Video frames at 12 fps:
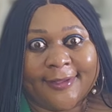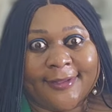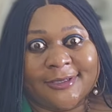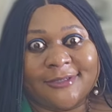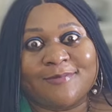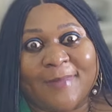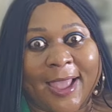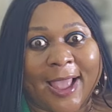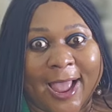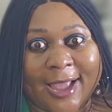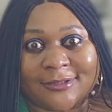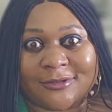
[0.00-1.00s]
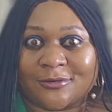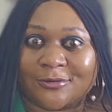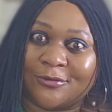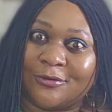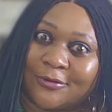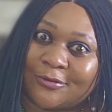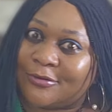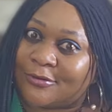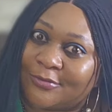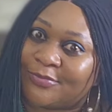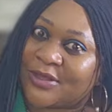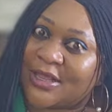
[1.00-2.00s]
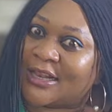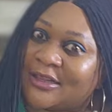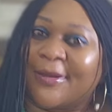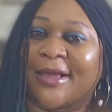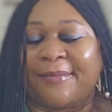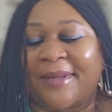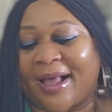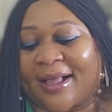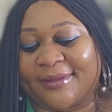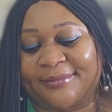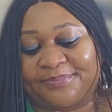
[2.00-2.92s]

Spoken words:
This my eyes will be at my back.